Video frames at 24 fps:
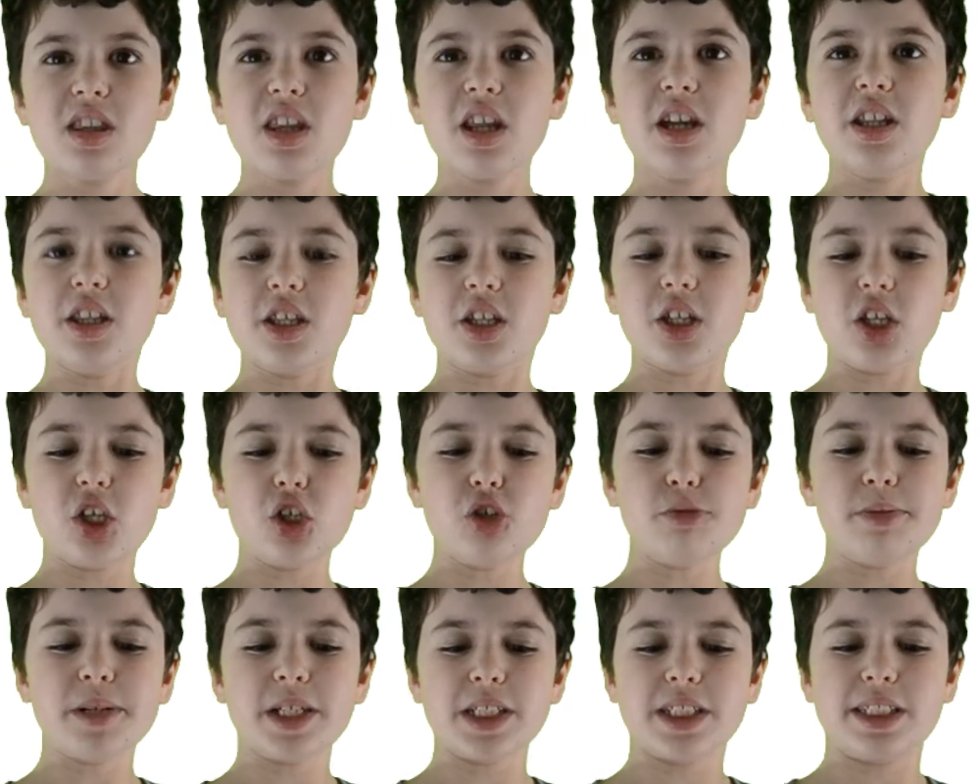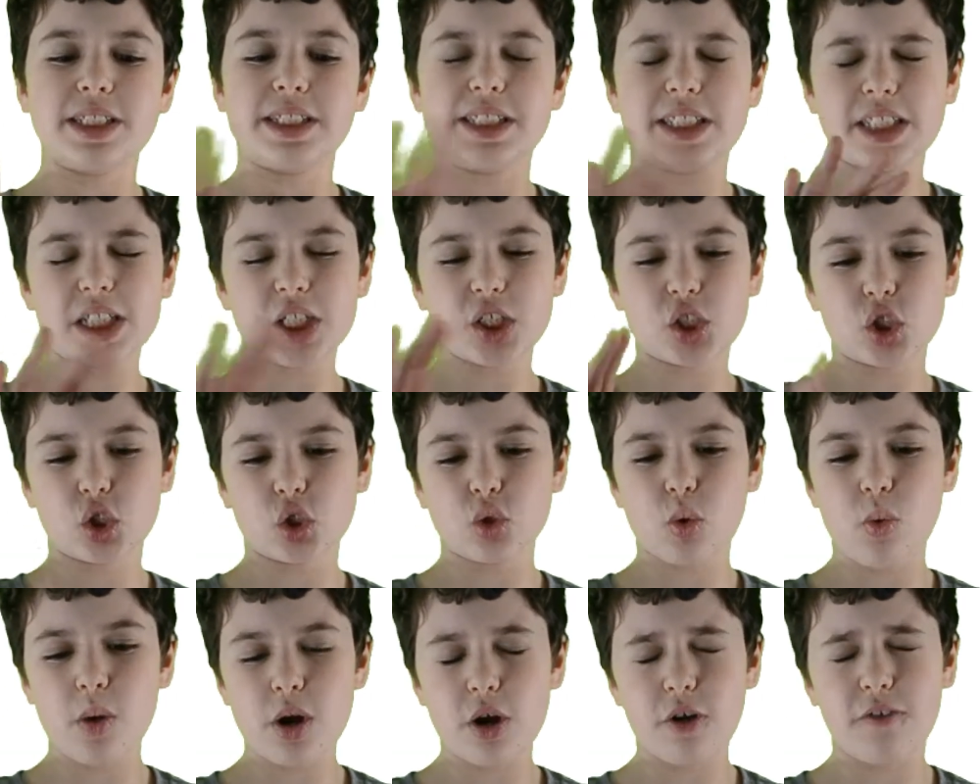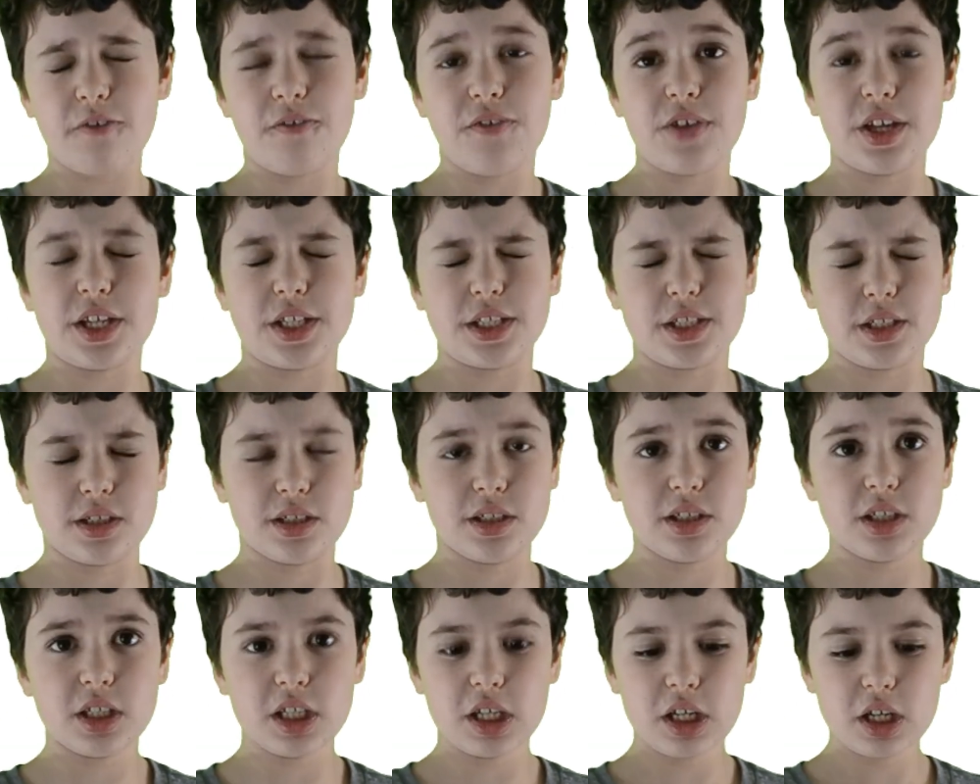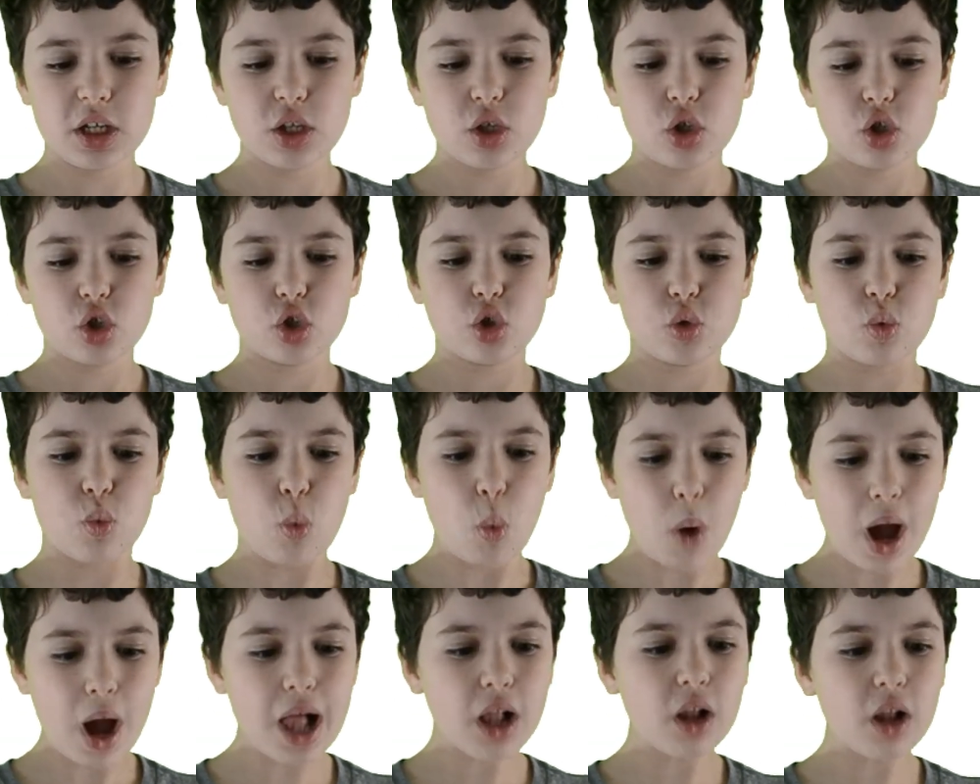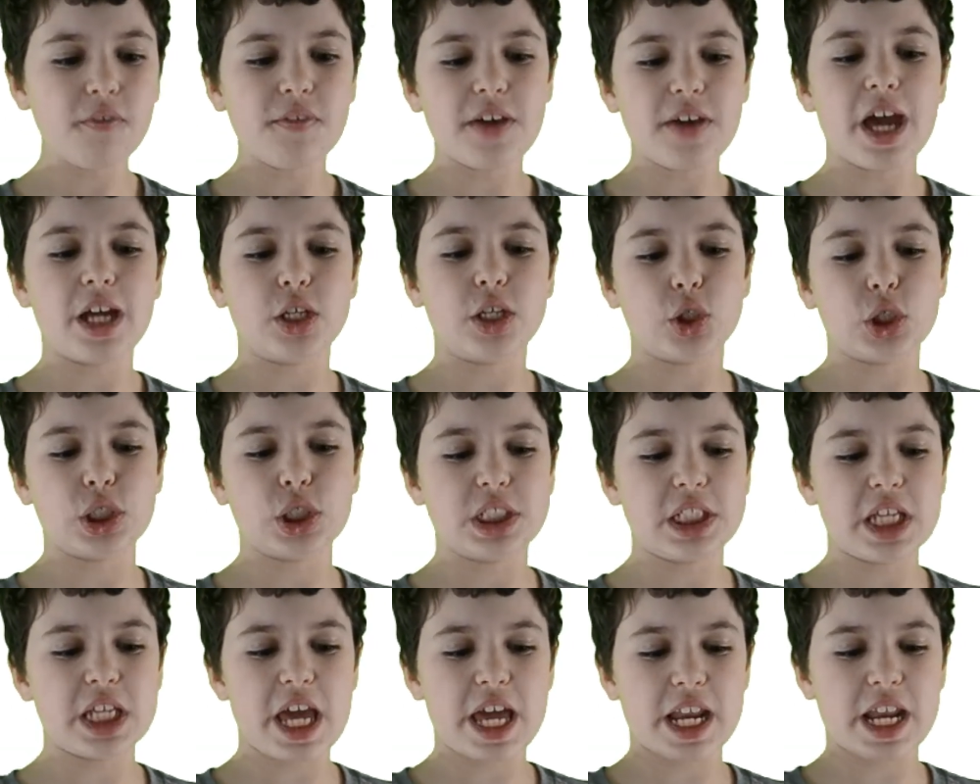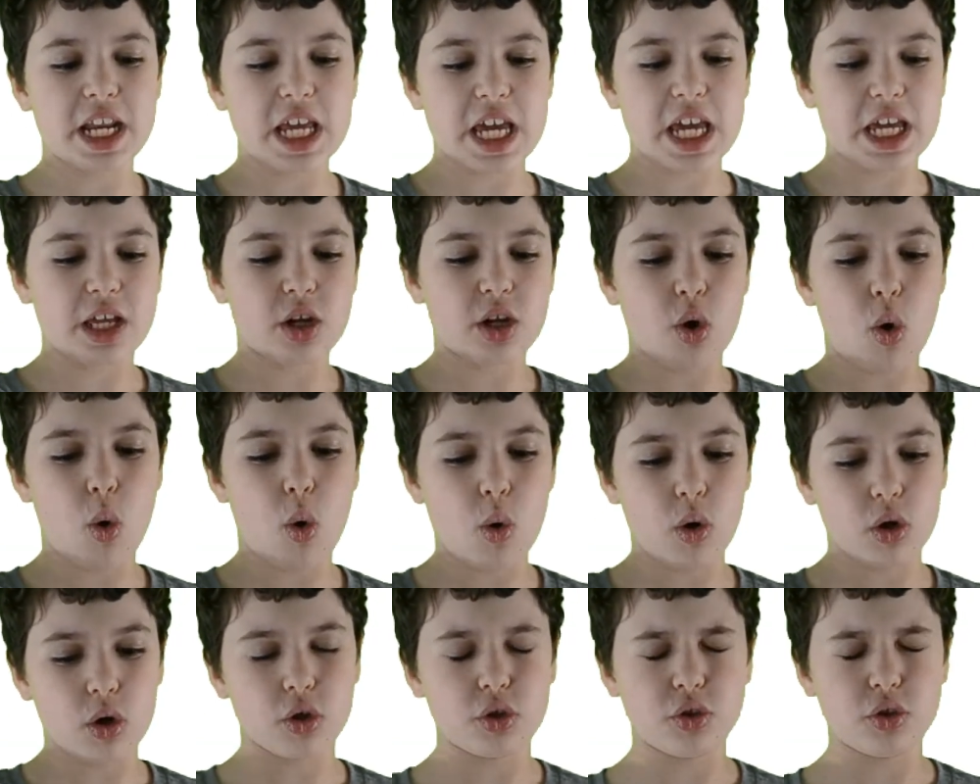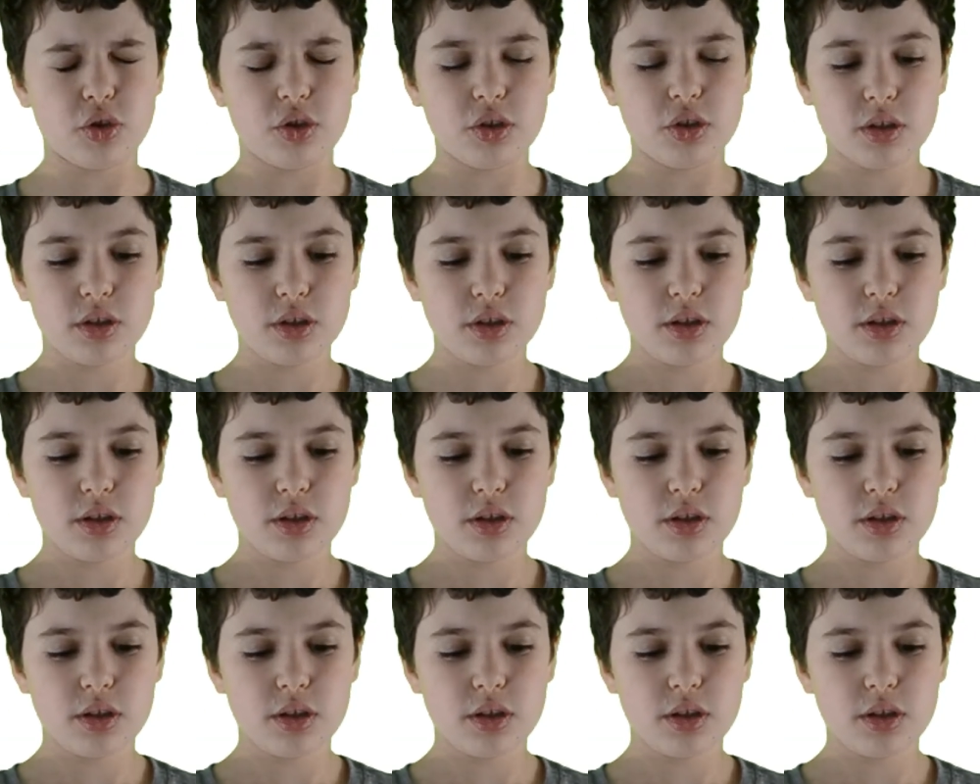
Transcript: And the cube has six square faces, 12 edges, and eight corners.